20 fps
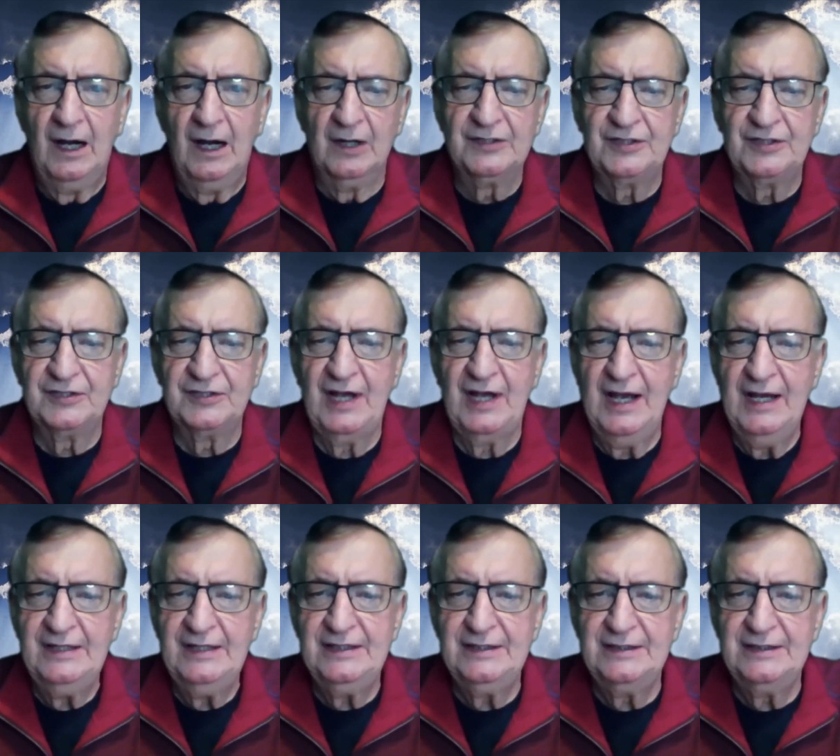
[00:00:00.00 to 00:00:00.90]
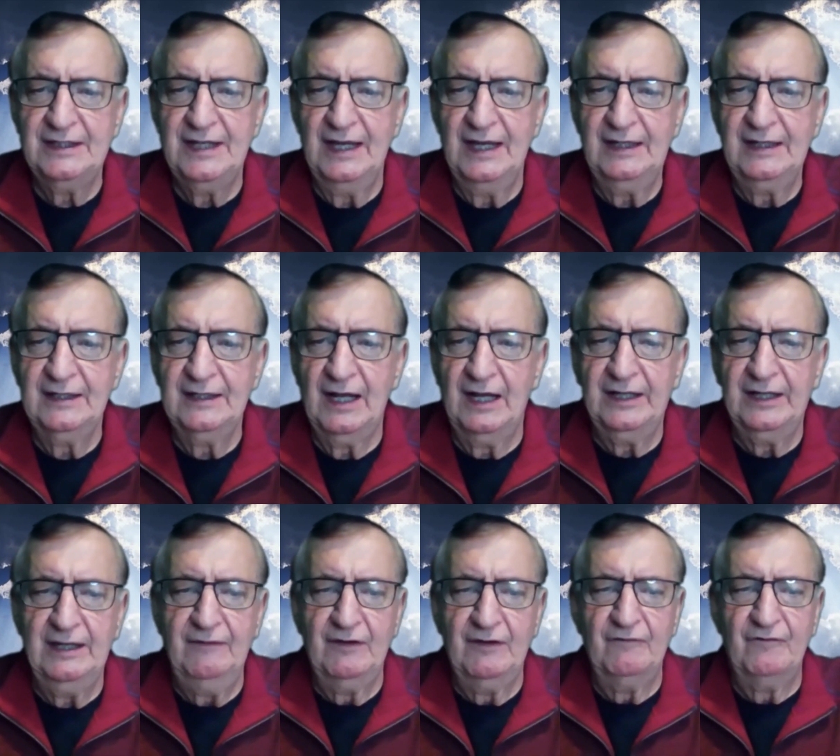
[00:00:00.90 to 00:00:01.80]
Our society today
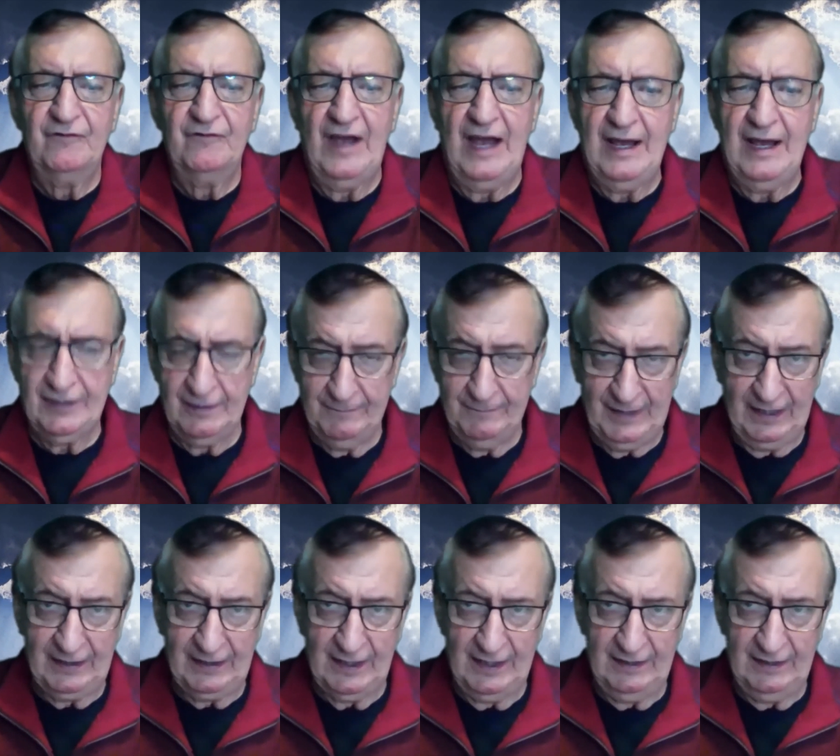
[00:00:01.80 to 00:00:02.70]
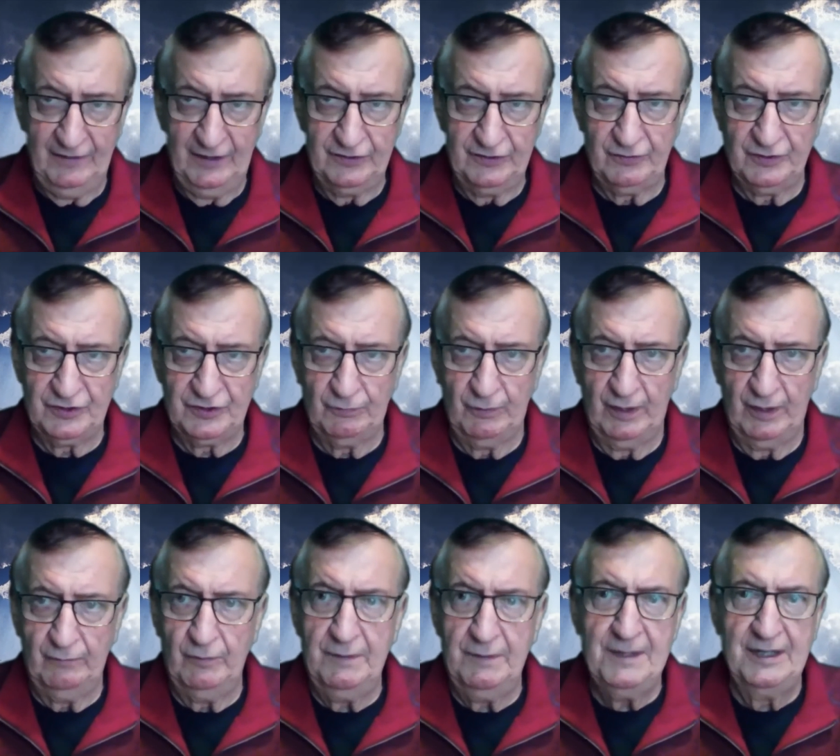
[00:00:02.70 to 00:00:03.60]
cannot even fathom that kind of interest
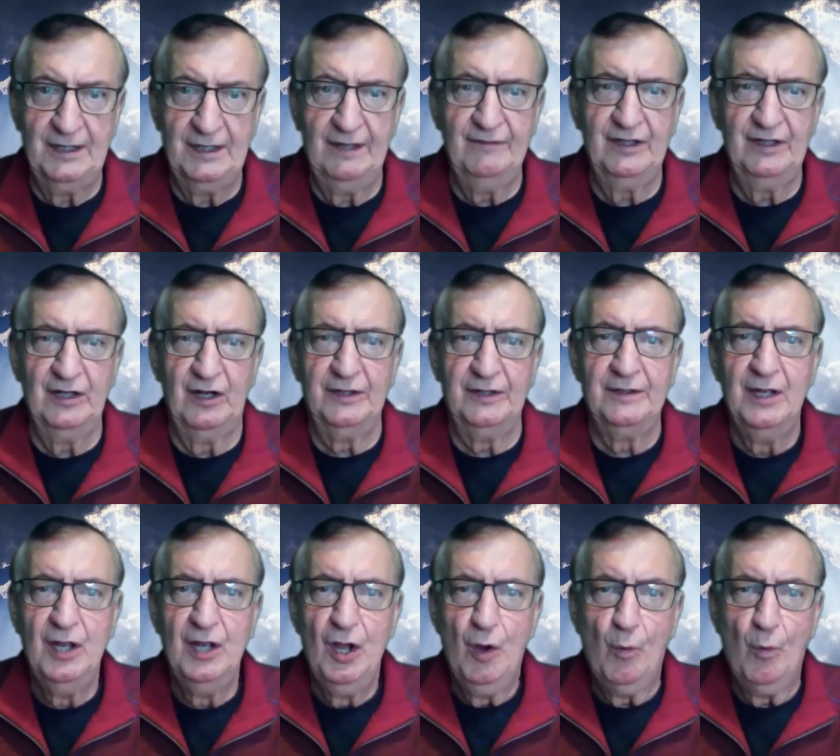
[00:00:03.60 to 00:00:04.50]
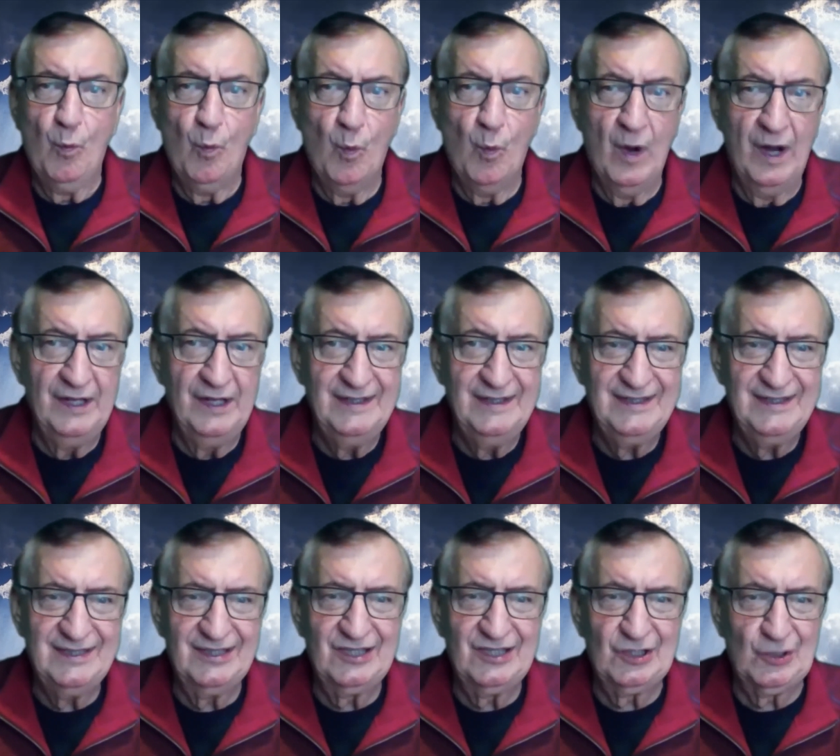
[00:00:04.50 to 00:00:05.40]
rate. We've been living on 1
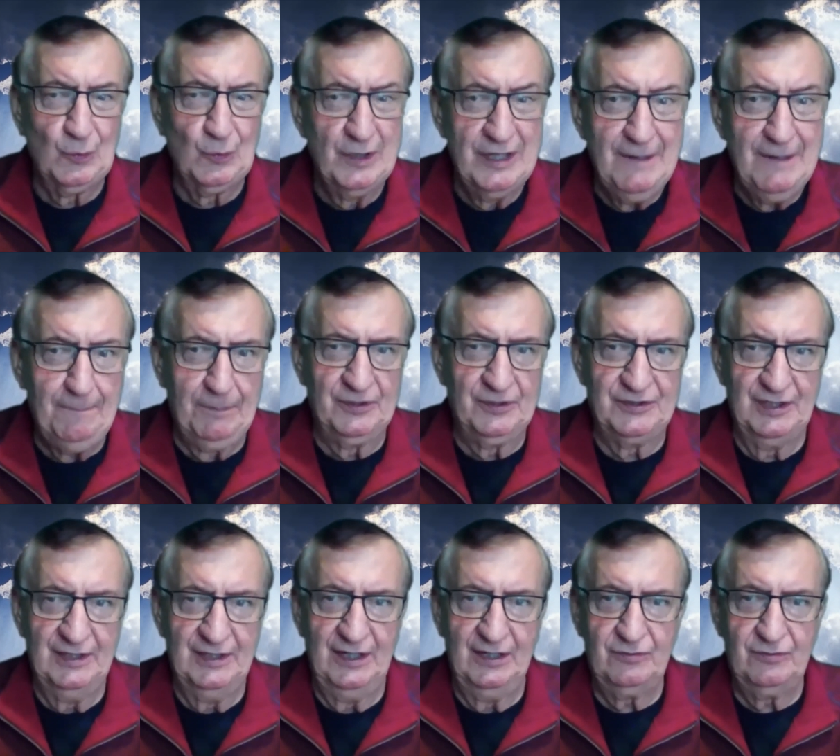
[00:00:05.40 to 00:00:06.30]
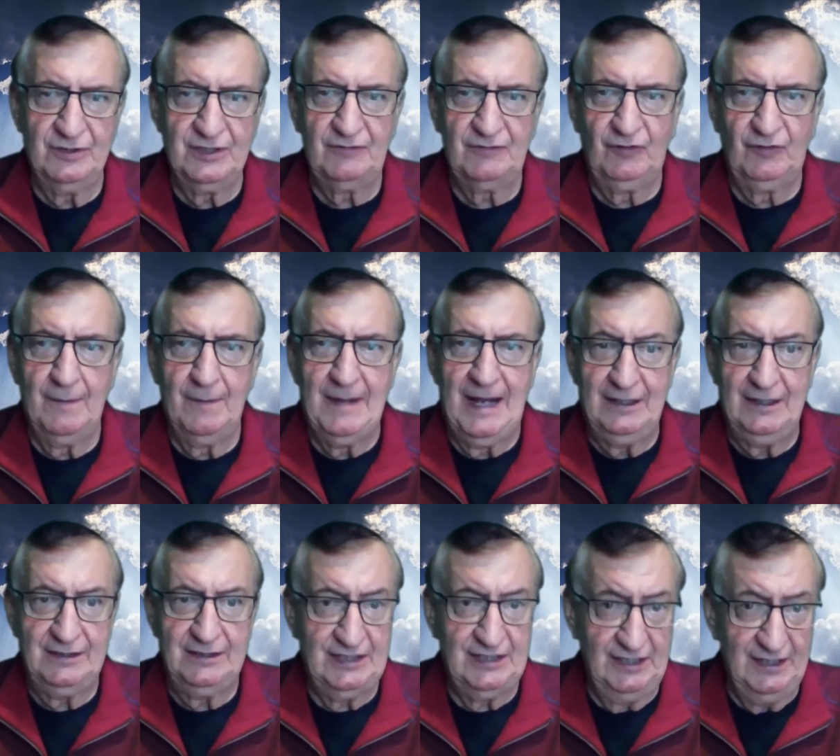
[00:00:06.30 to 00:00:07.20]
to 3% interest for
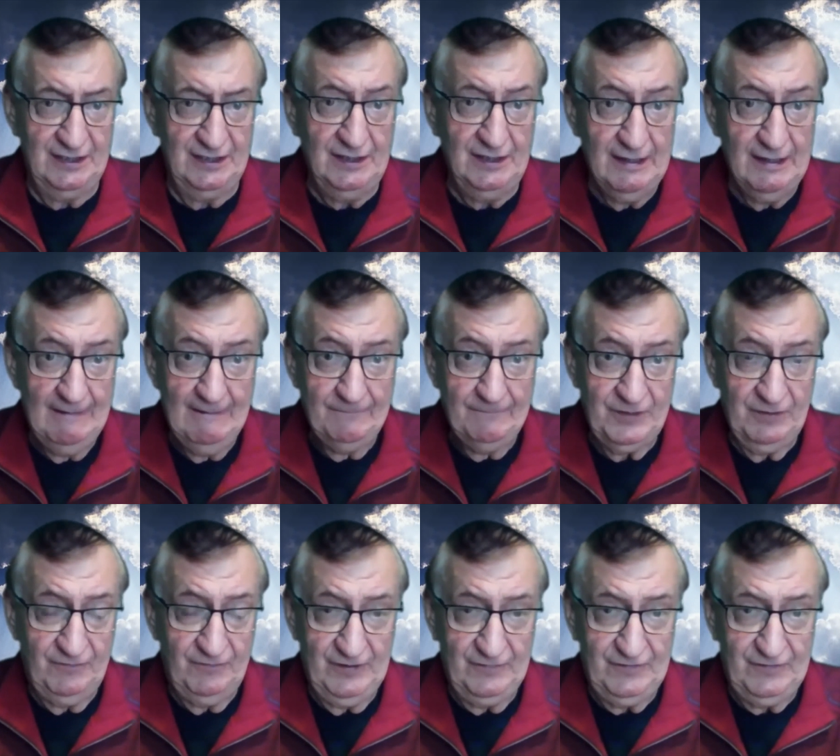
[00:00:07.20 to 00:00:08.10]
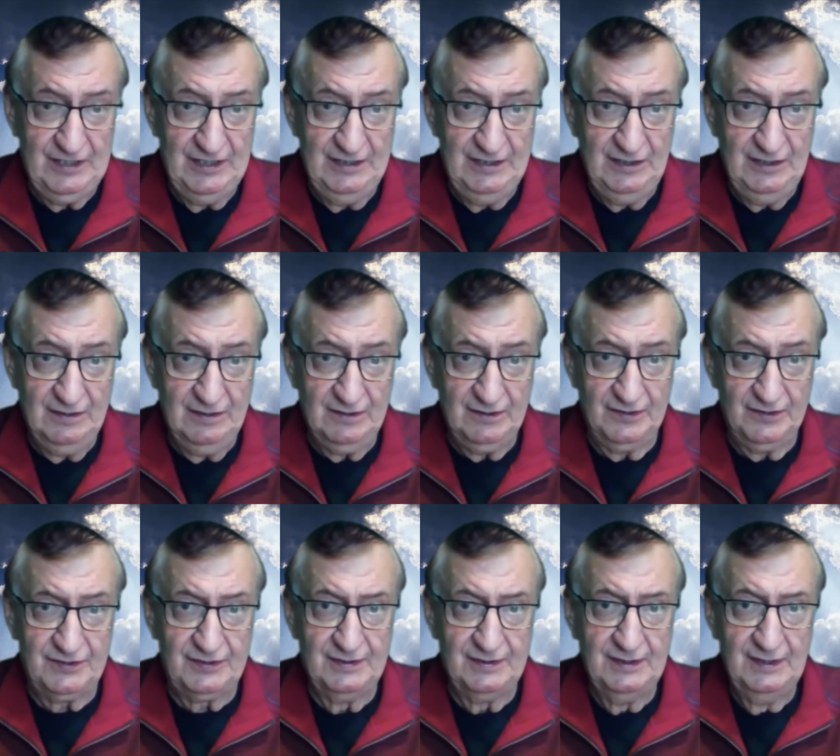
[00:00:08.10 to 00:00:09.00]
about 10 to 15
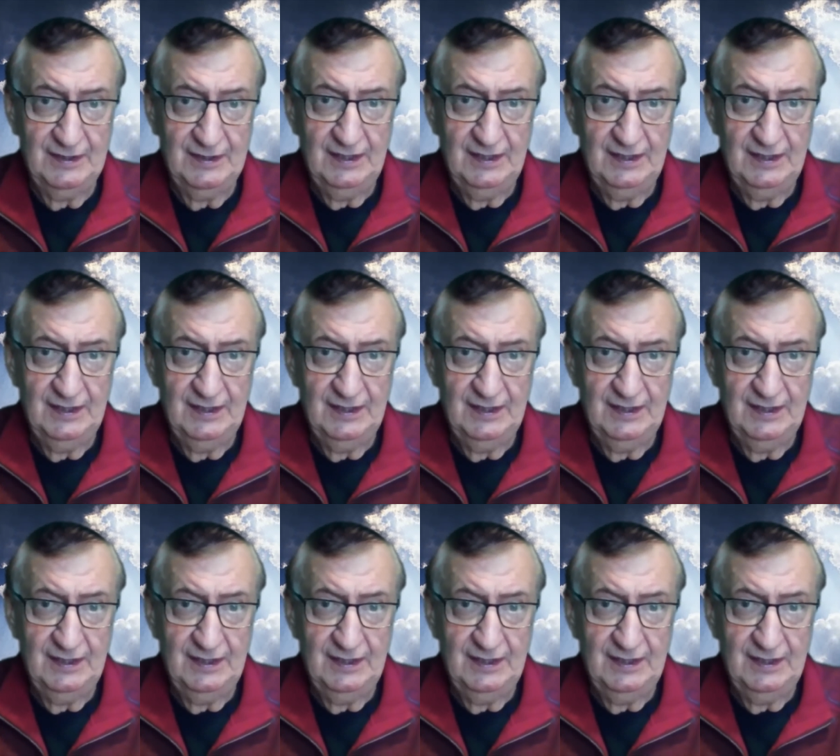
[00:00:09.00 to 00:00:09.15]
years.